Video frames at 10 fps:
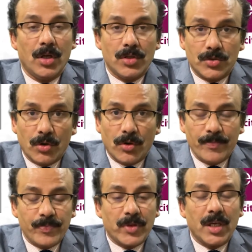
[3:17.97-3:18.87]

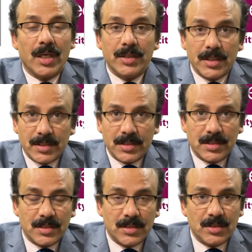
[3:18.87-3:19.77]
So in
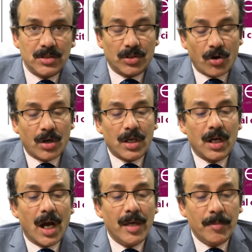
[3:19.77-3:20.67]
this talk,
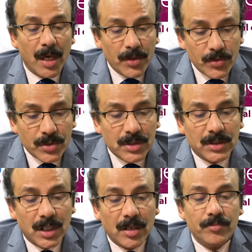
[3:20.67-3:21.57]
I may use
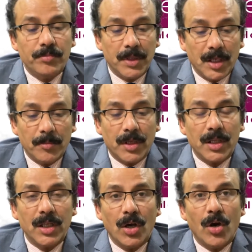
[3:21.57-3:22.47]
term
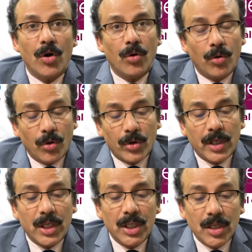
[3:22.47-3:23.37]
BMT or
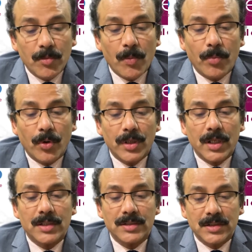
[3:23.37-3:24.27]
hematopoietic